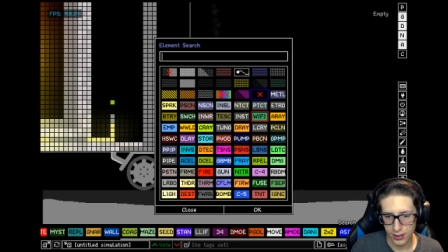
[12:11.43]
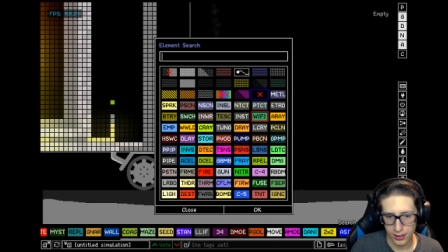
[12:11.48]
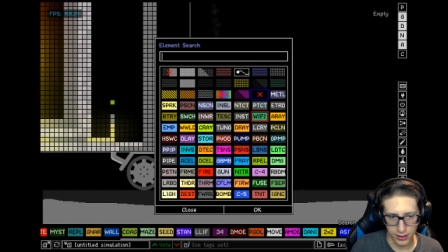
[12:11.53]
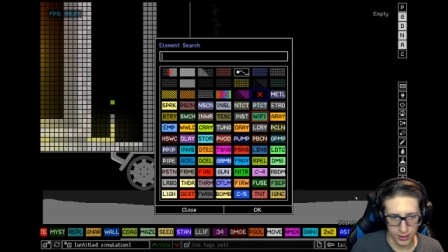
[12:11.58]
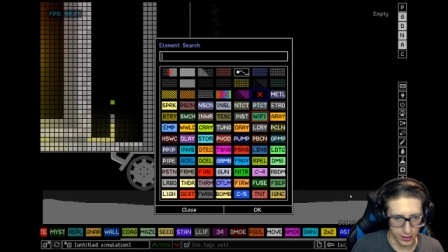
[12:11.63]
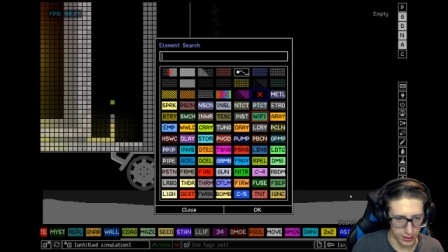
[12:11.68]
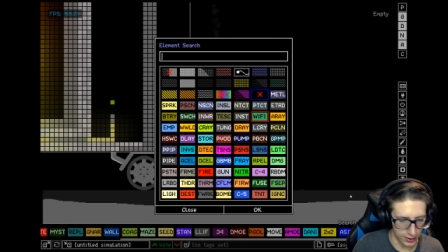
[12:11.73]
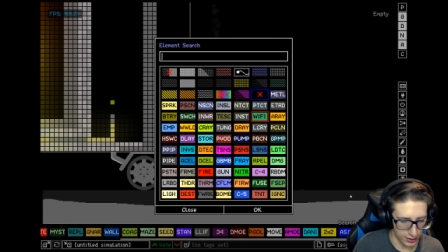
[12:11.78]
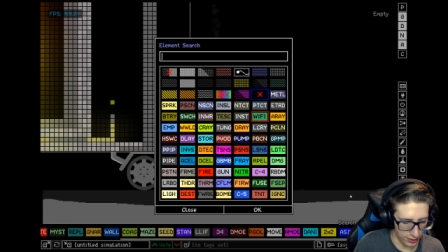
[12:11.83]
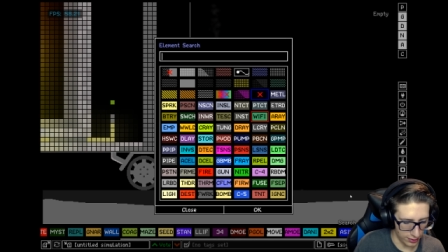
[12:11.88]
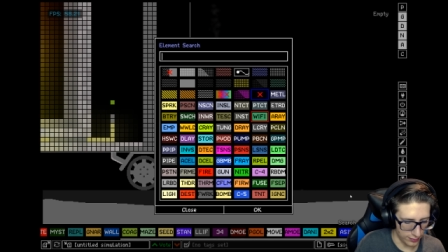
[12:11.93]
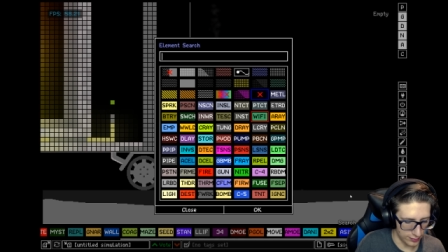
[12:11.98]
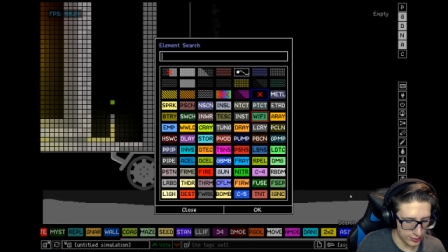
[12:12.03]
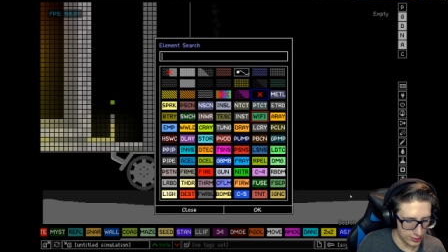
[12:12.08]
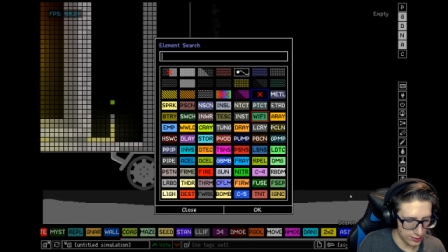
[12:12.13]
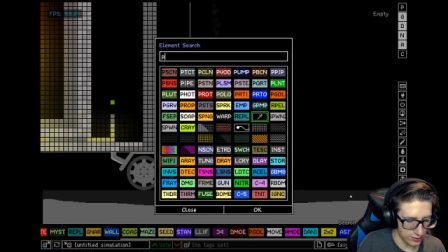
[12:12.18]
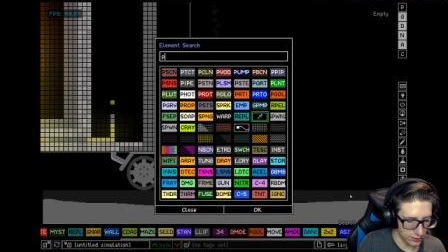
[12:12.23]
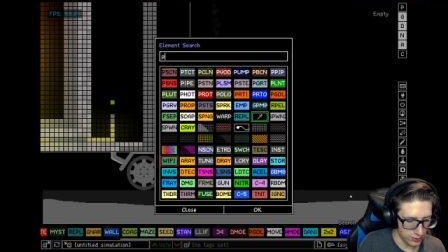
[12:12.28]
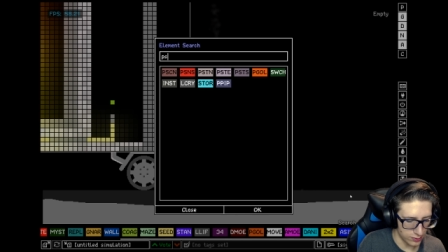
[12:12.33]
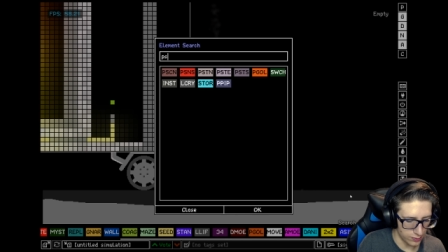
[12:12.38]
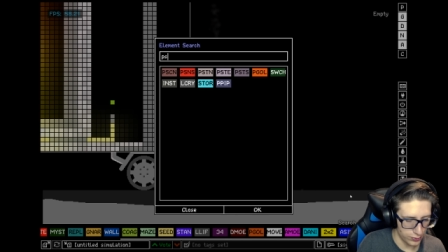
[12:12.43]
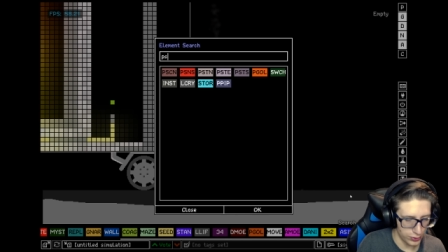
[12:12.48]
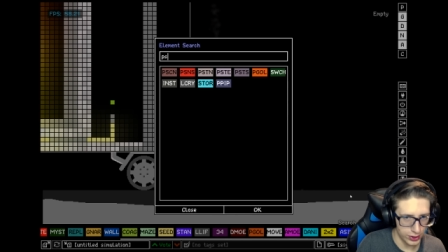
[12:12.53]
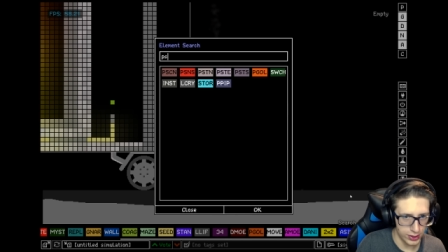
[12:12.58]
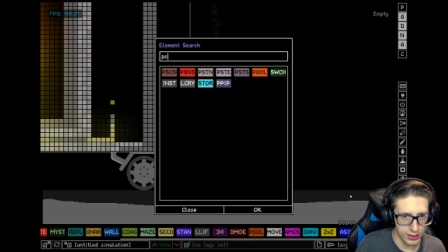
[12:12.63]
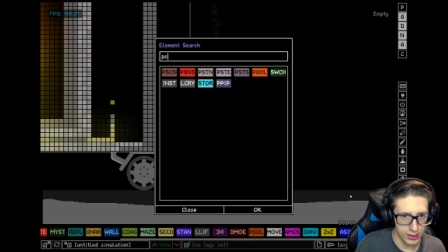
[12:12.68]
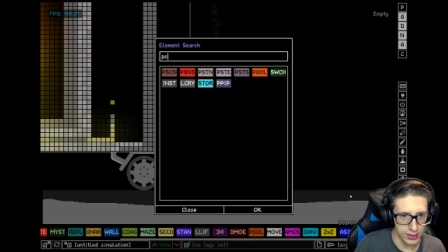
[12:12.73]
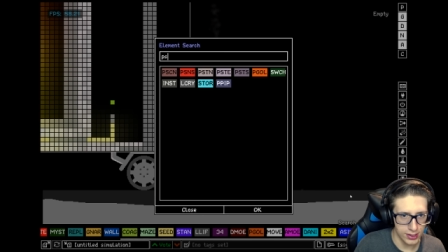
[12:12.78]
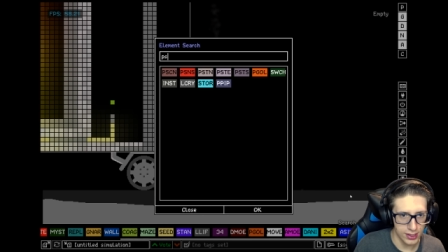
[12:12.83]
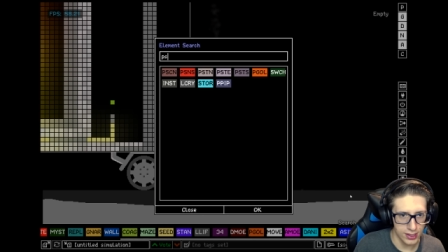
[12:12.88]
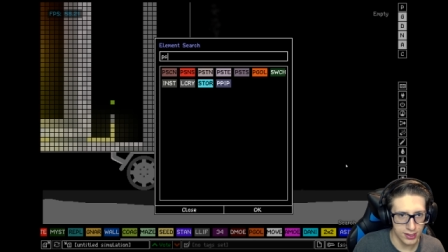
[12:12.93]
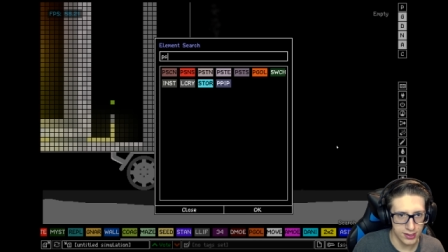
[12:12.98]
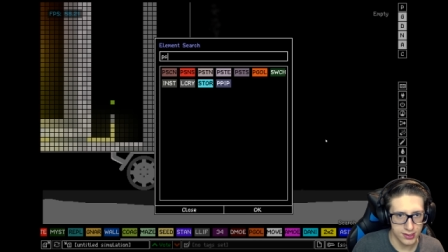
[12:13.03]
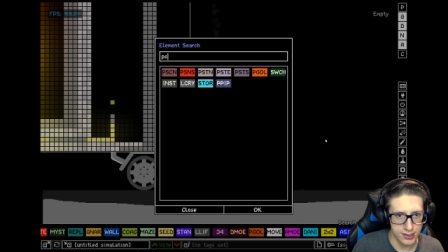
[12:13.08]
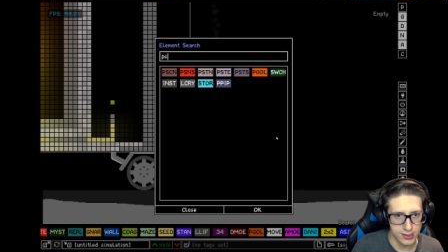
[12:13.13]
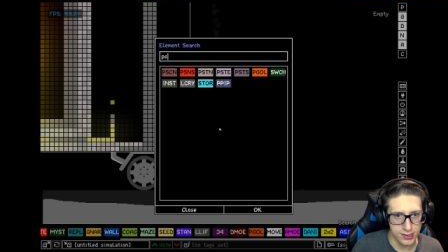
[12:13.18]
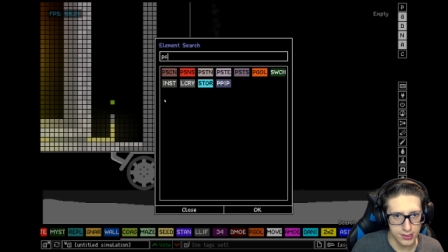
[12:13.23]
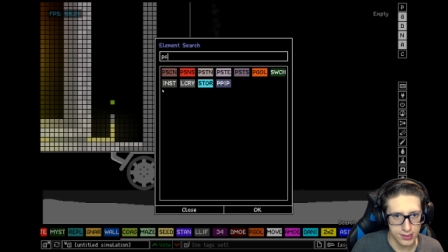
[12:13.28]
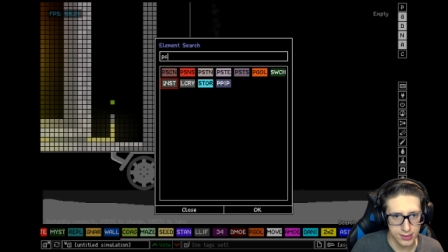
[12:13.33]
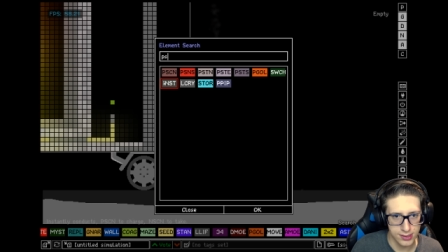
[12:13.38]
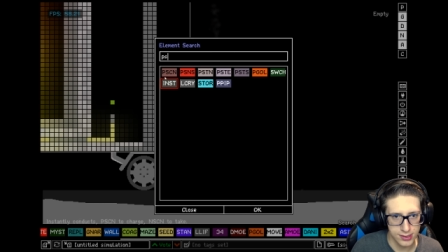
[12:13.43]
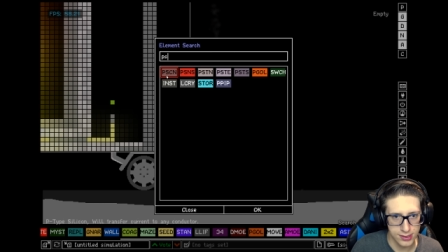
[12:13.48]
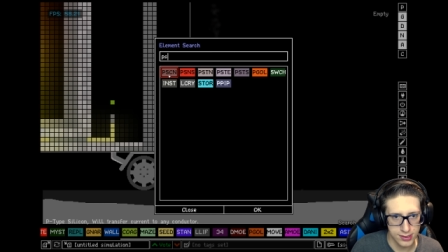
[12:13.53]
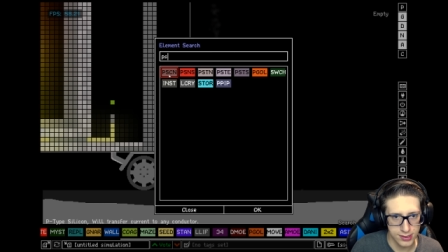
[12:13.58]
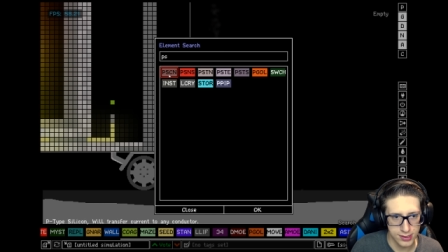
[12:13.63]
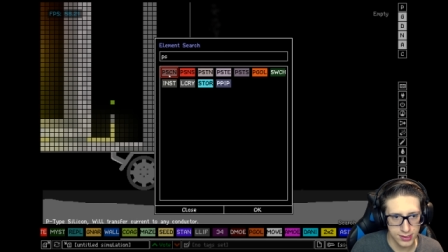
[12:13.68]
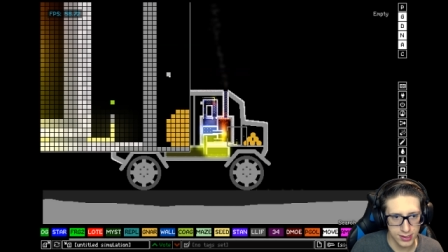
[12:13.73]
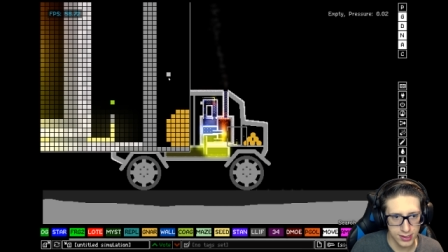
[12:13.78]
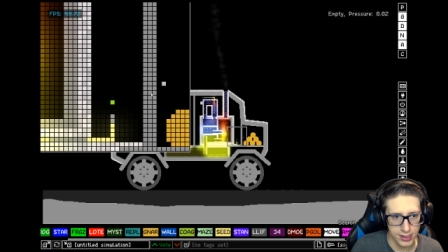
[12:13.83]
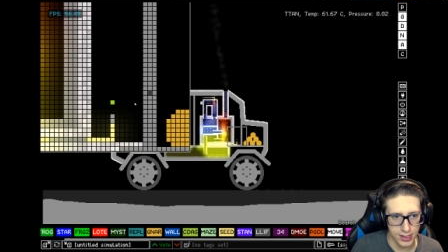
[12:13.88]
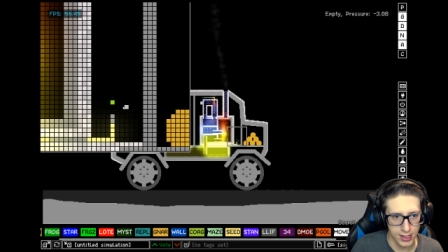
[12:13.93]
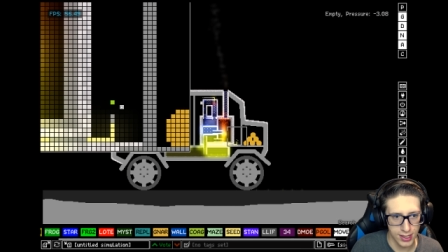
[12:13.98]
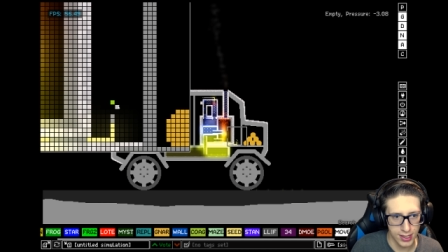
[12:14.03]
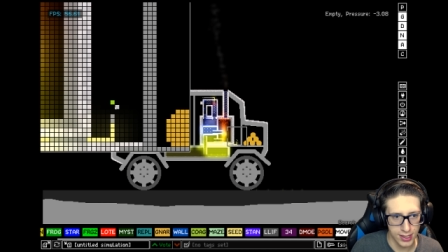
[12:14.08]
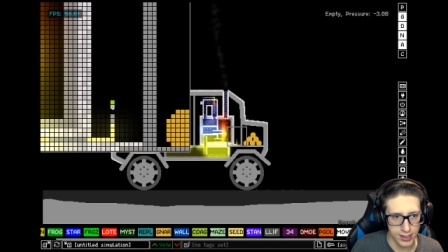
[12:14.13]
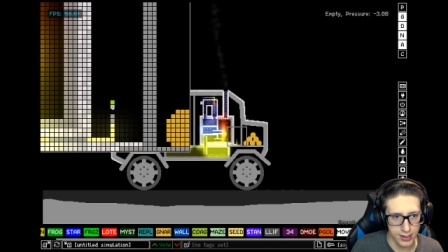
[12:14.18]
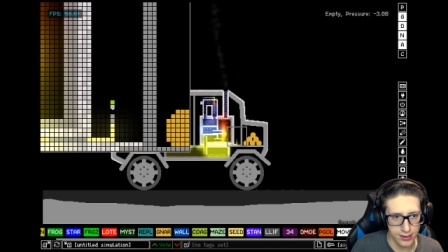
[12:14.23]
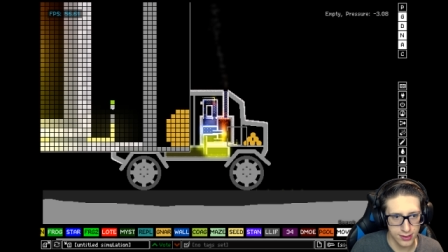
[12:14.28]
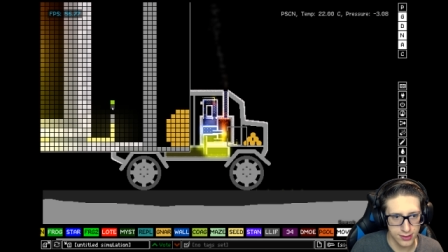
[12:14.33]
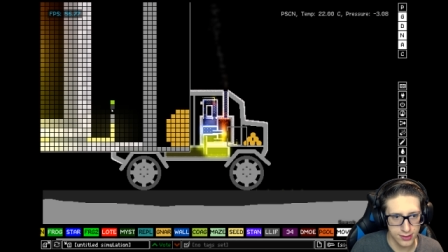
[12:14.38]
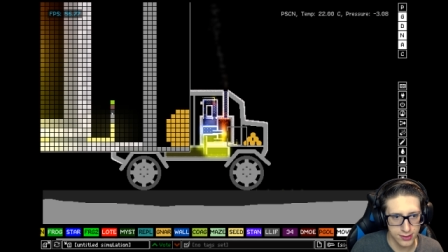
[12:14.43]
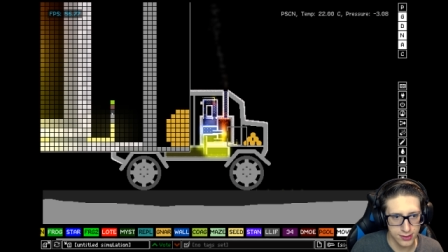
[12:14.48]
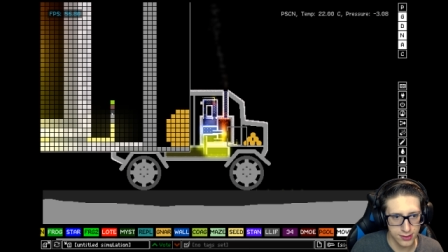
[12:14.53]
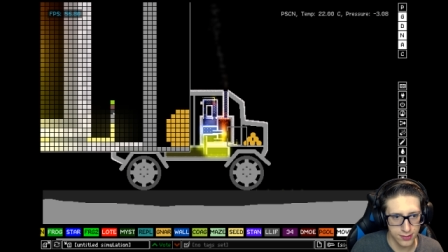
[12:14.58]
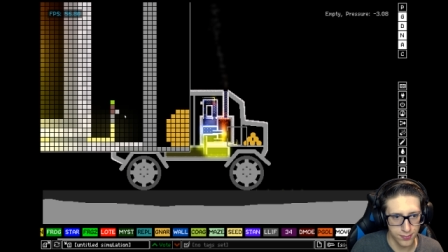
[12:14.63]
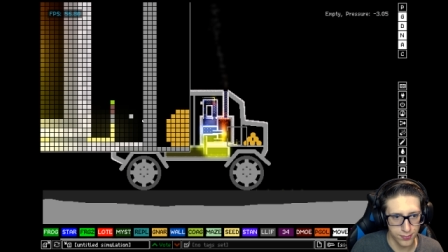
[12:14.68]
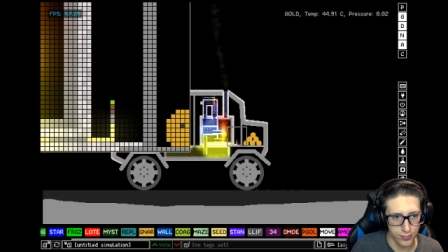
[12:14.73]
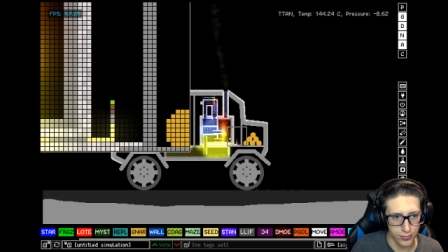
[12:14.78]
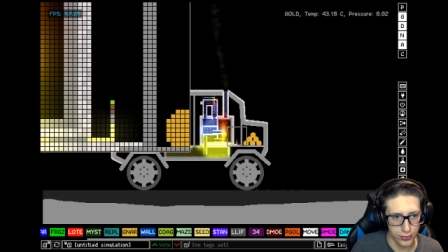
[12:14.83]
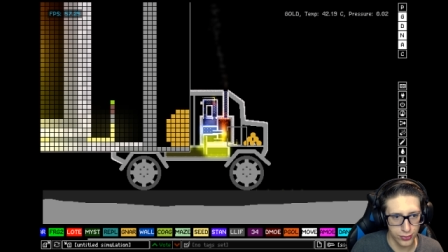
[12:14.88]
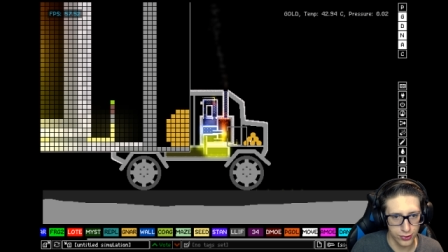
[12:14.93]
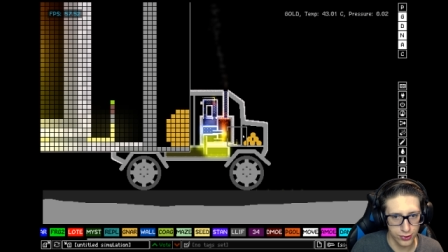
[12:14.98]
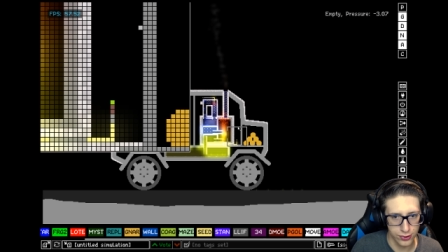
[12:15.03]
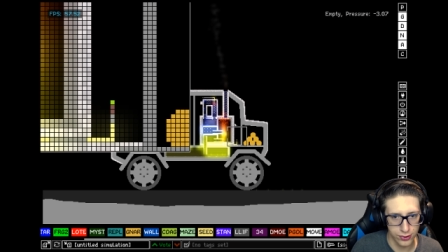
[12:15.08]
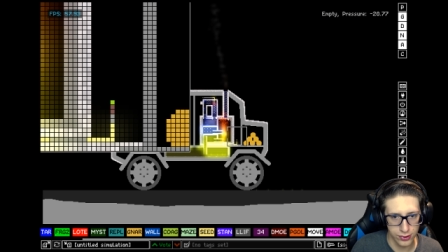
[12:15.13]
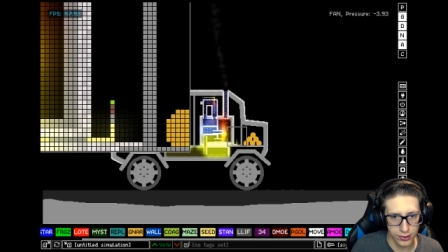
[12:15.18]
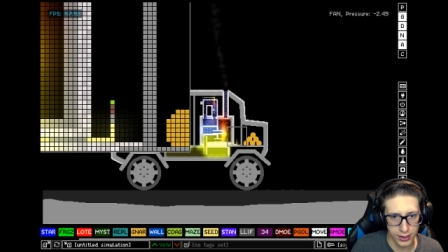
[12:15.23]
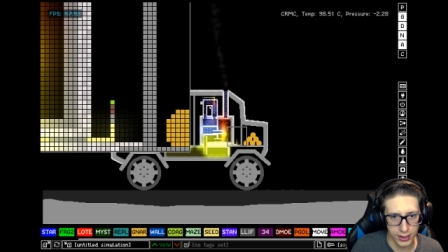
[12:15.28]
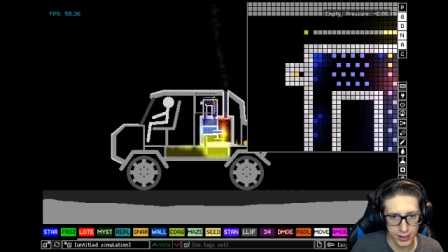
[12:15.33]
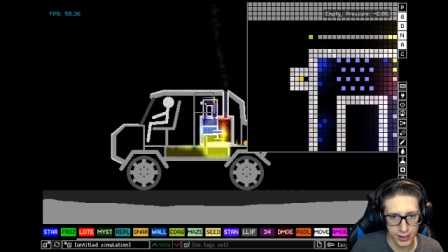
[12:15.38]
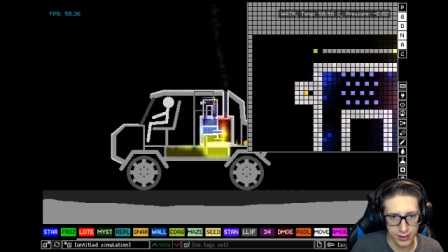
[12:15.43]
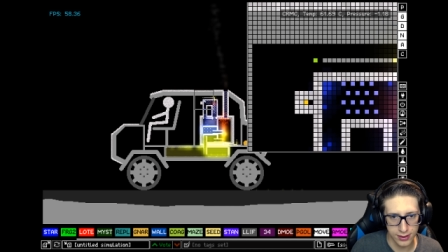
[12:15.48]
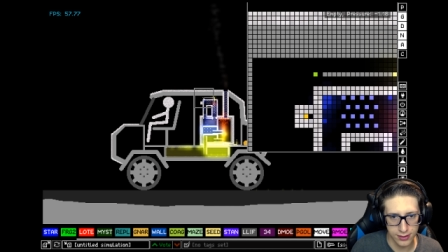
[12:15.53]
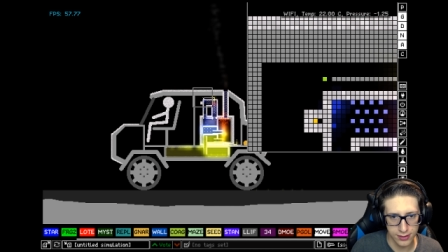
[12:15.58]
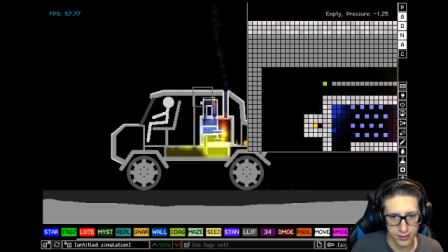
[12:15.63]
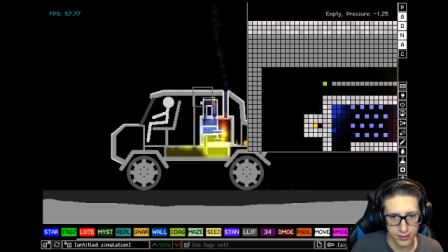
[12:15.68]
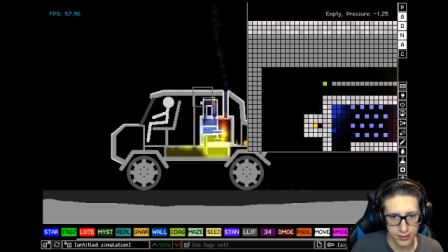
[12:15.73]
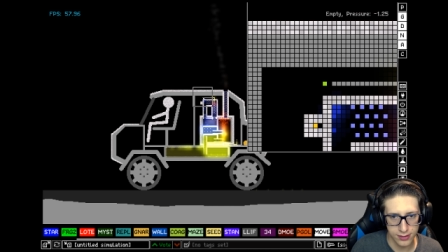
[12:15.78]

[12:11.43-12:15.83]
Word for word: Then I have to use PSCN to pull it.